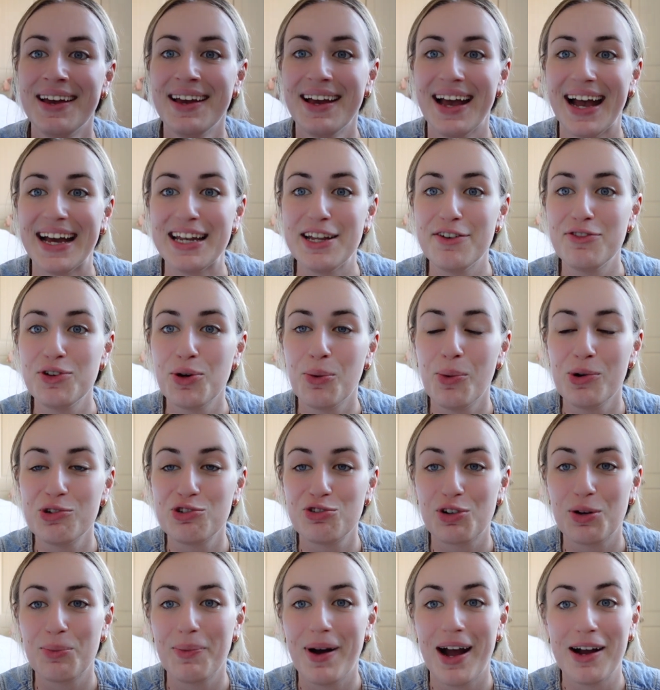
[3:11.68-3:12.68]
And if you're
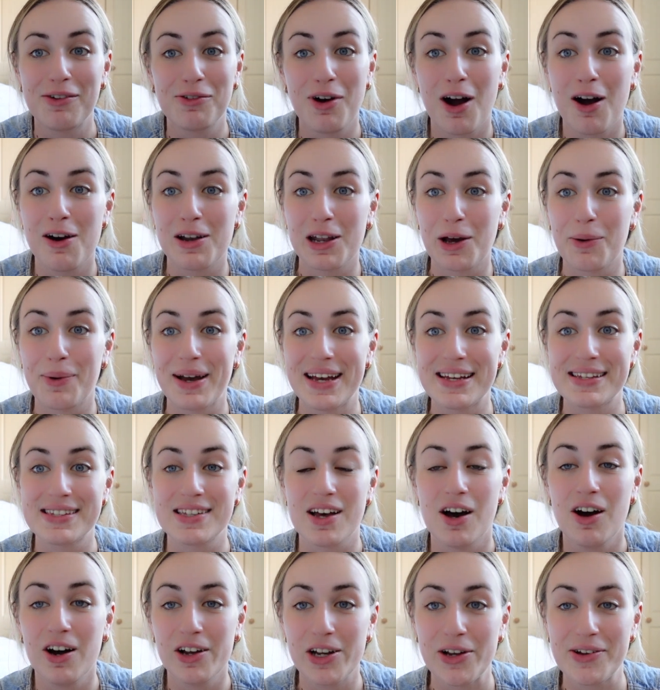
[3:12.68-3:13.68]
wondering where Arlo is,
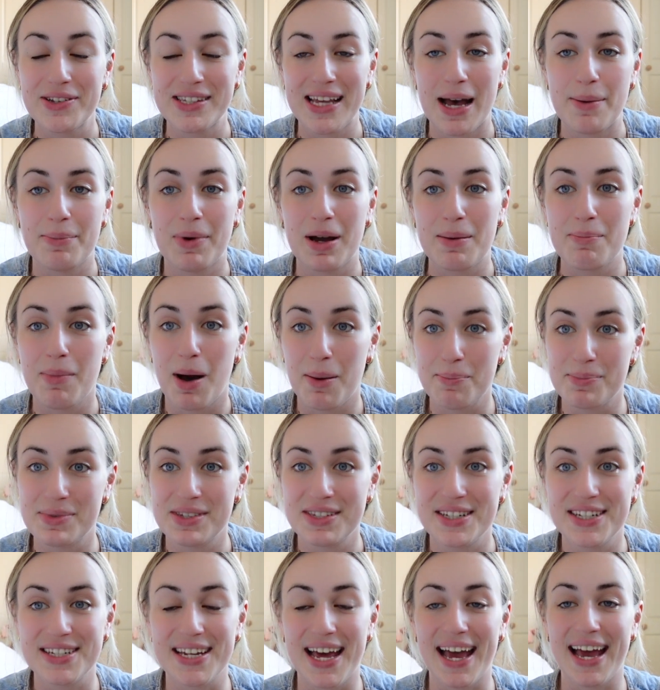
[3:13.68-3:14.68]
Arlo's at my mum's
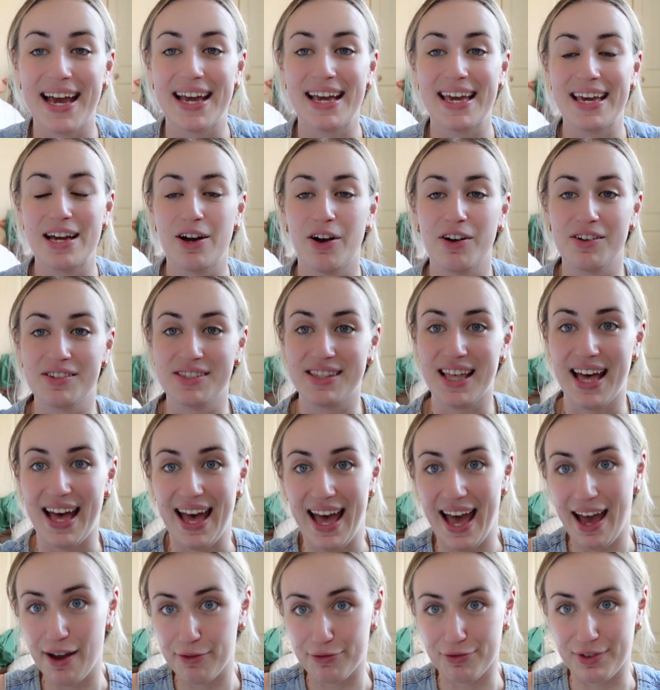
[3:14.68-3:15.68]
today. He goes there
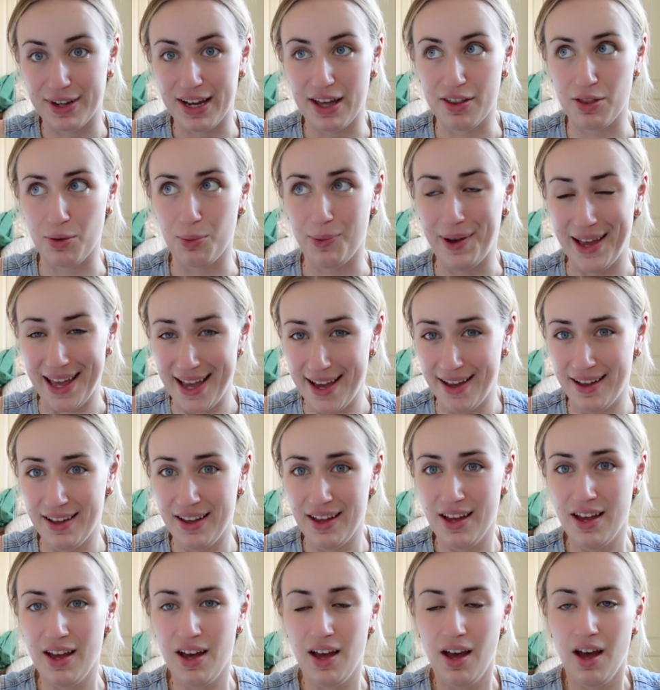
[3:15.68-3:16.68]
every other week
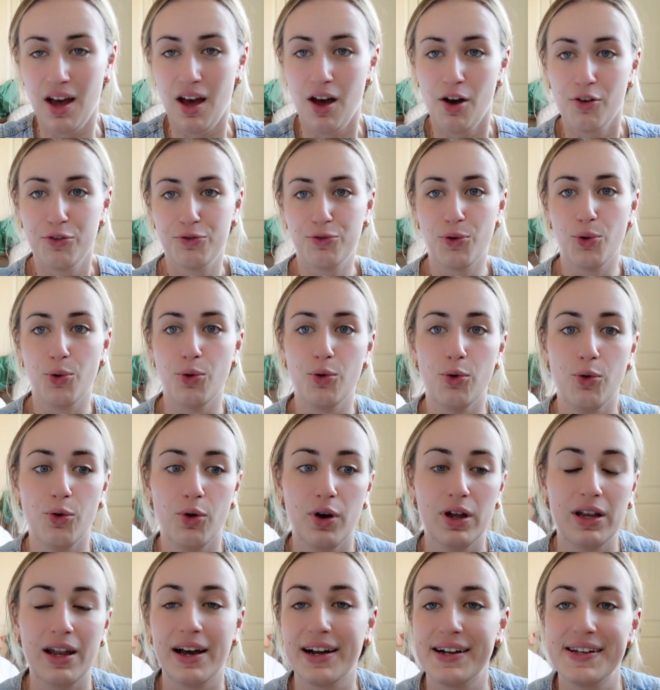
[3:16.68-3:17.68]

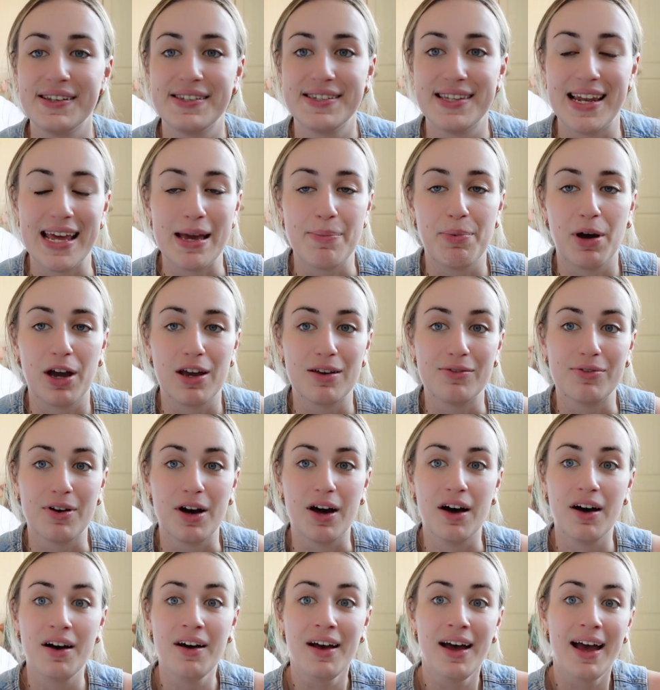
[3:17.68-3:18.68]
for like a
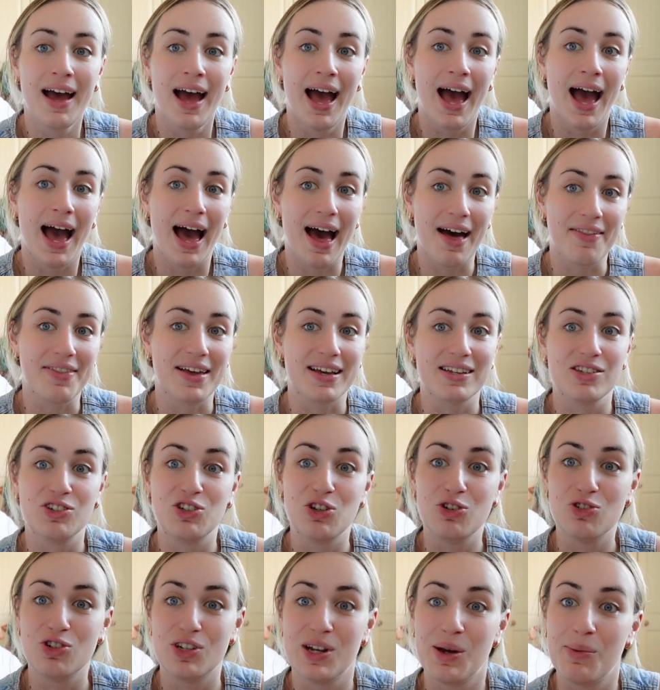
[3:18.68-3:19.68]
sleepover, and that's
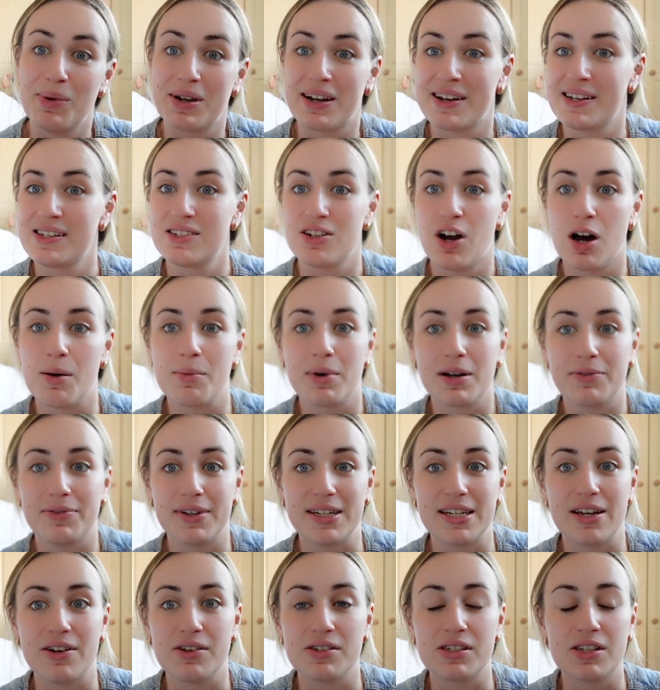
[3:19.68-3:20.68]
usually when I start my
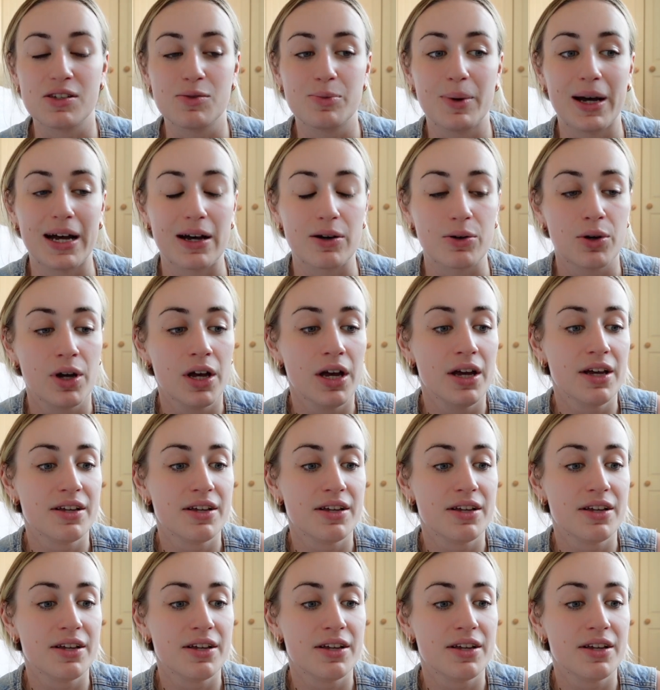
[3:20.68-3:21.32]
videos as well.